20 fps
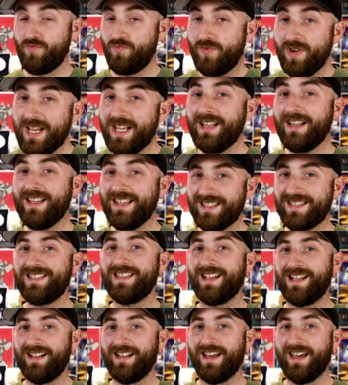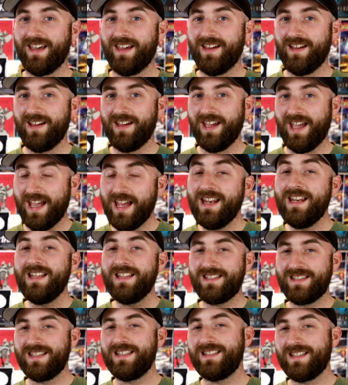realistically in
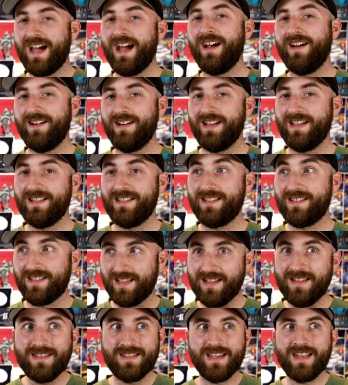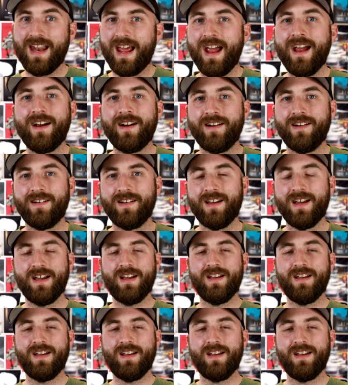its entirety since it aired.